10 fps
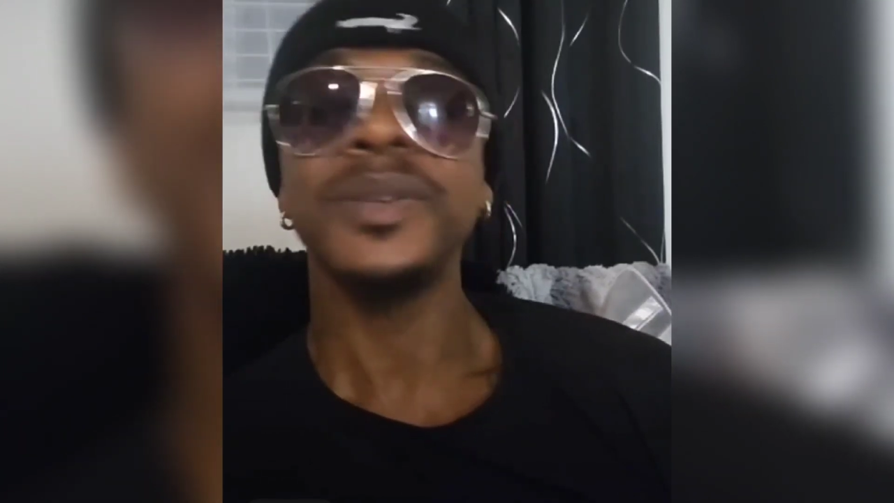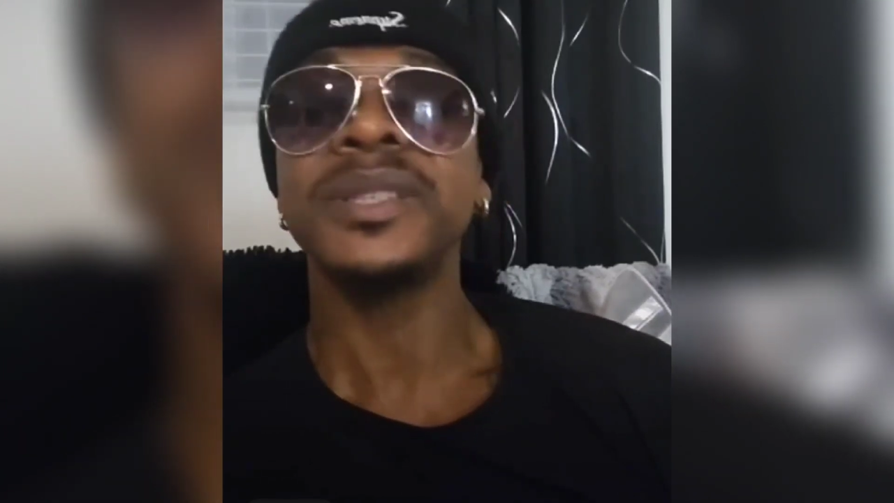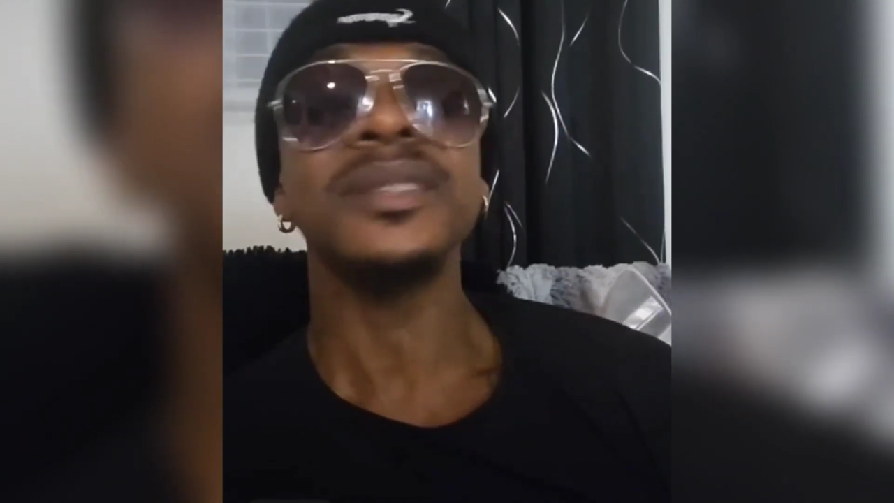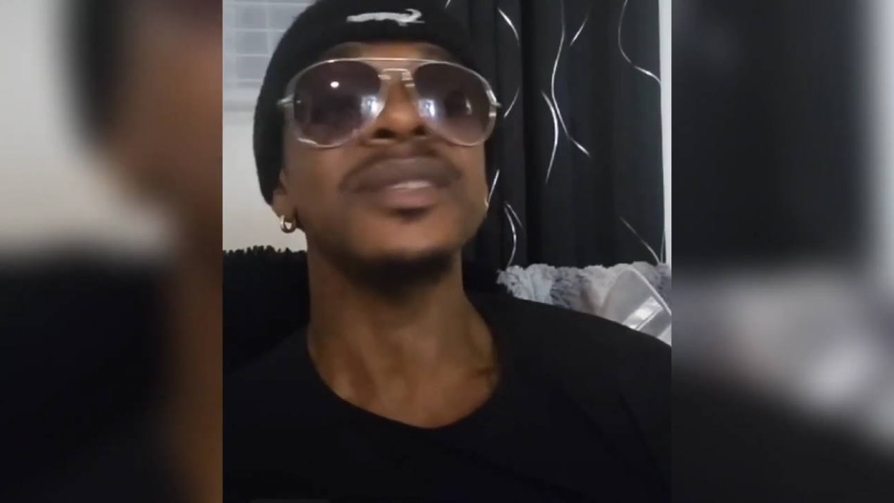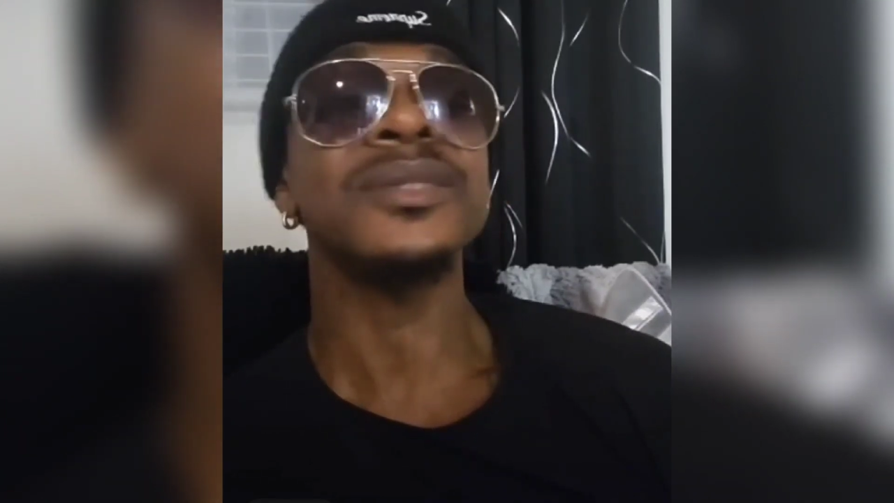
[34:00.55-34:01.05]

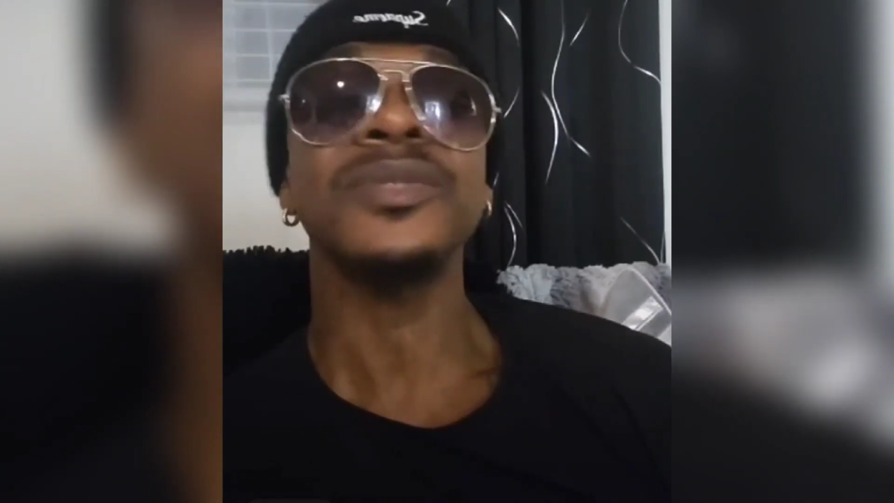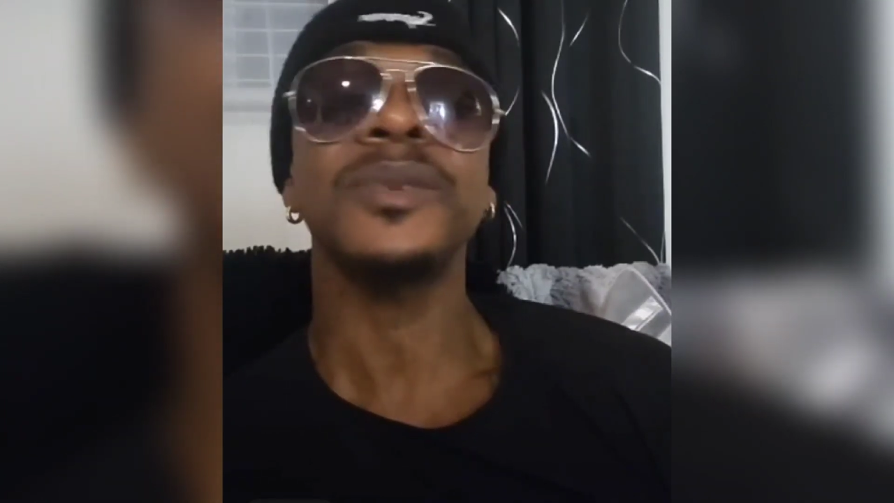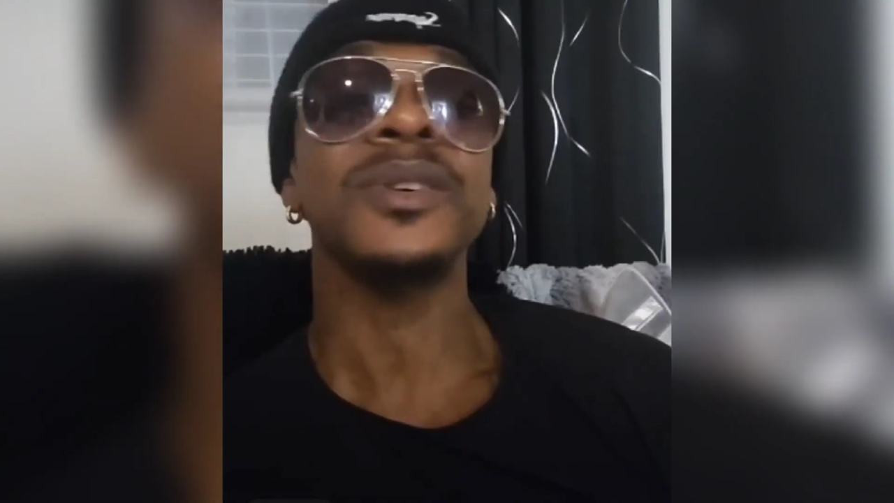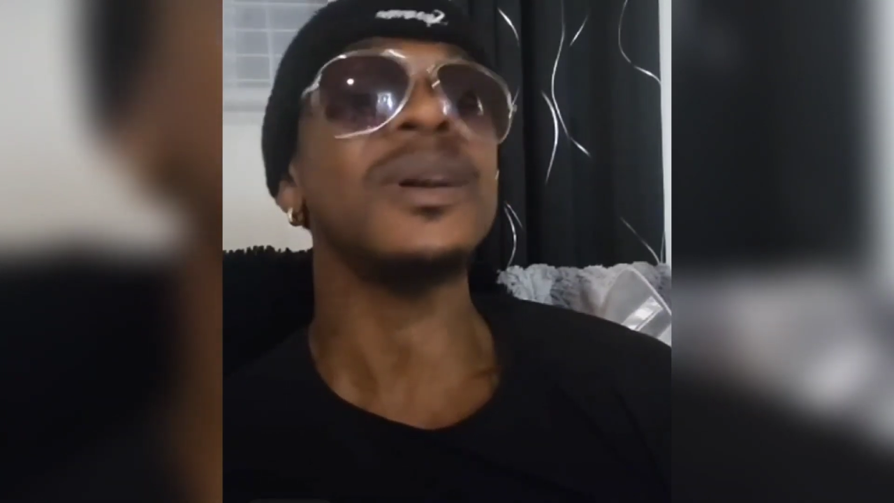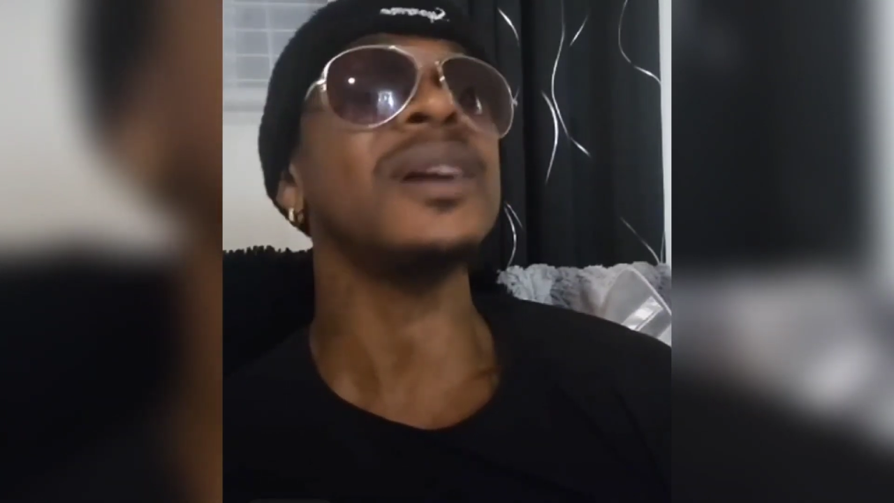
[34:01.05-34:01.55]
Bitch, and they
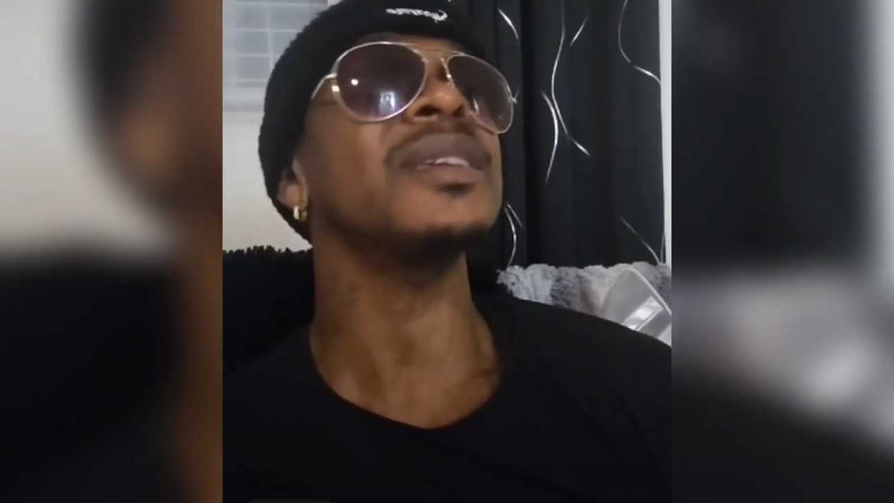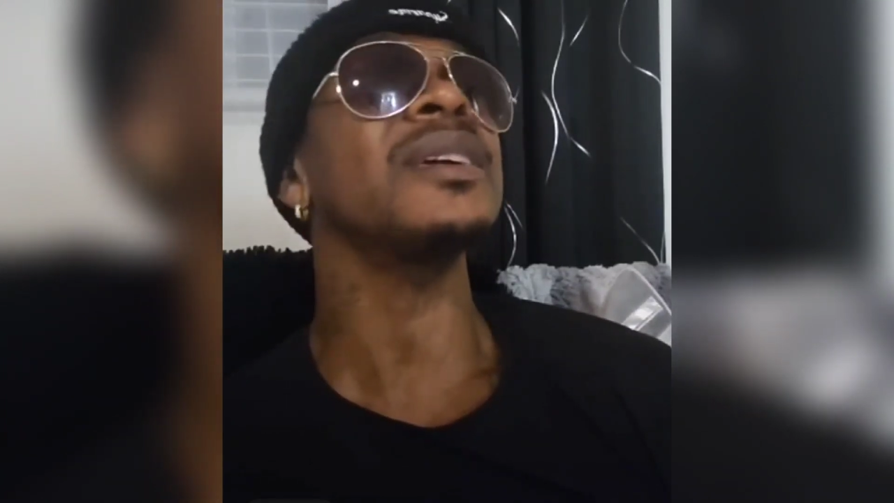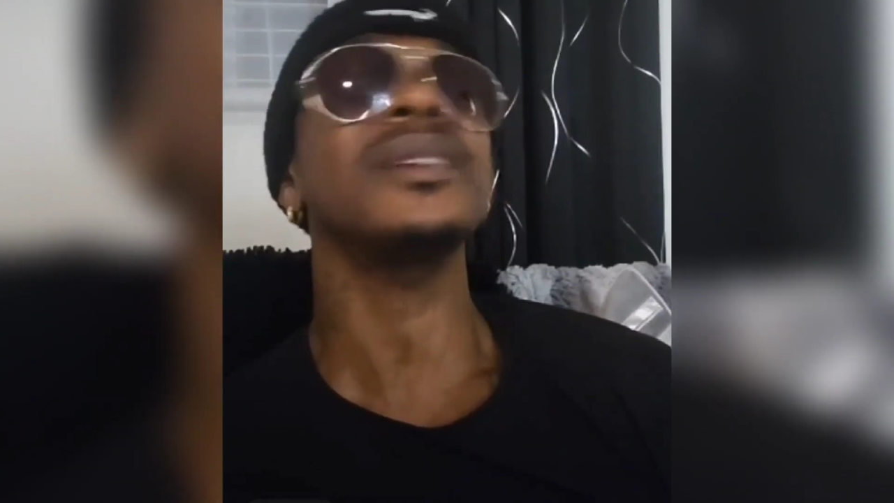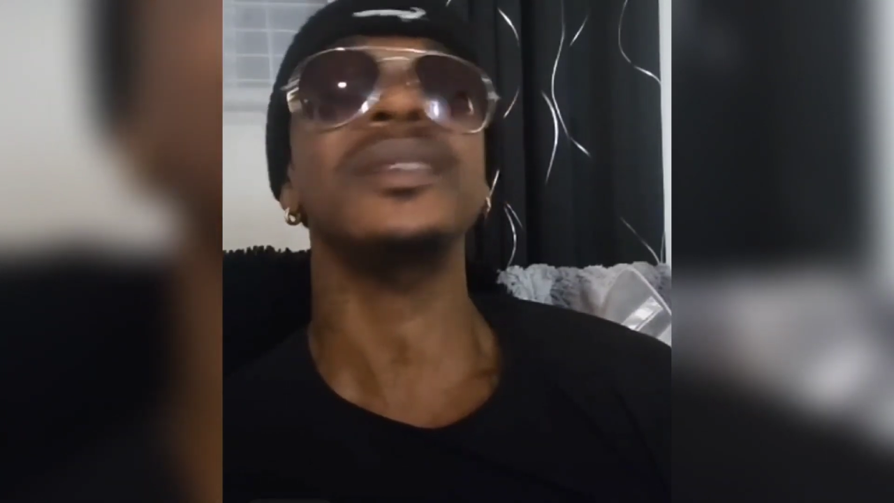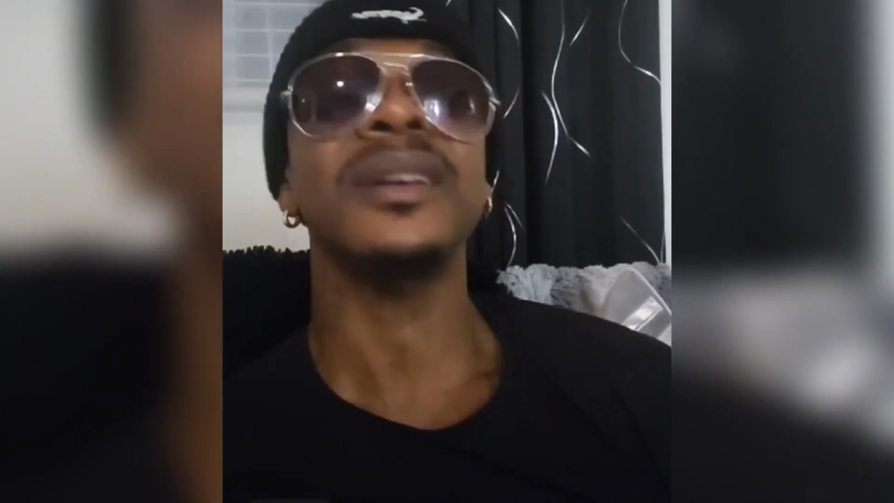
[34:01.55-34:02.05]
sleeping with a girl
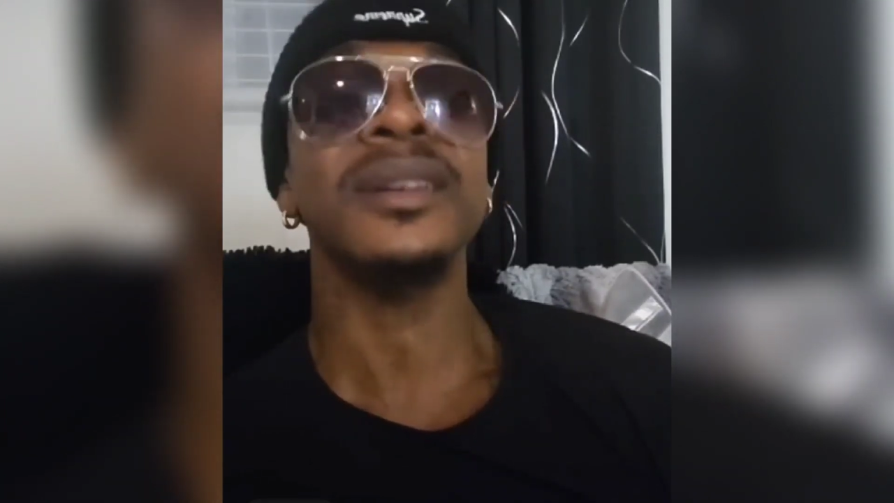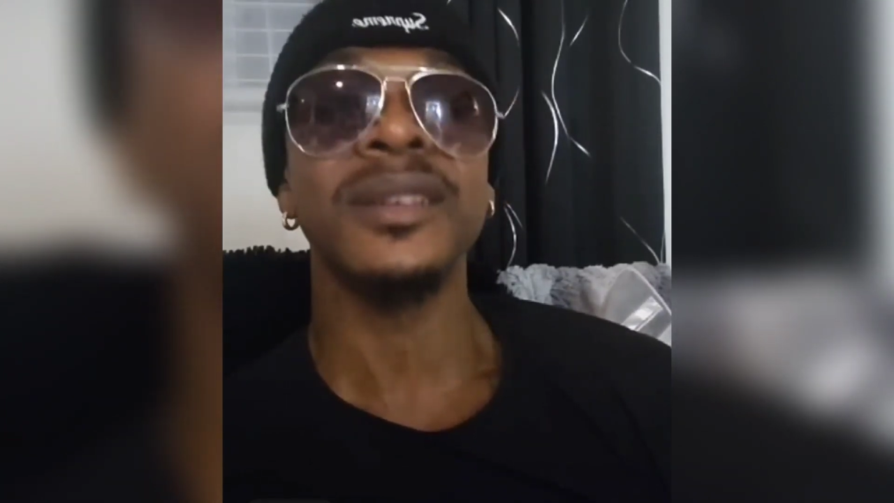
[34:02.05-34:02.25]
next door.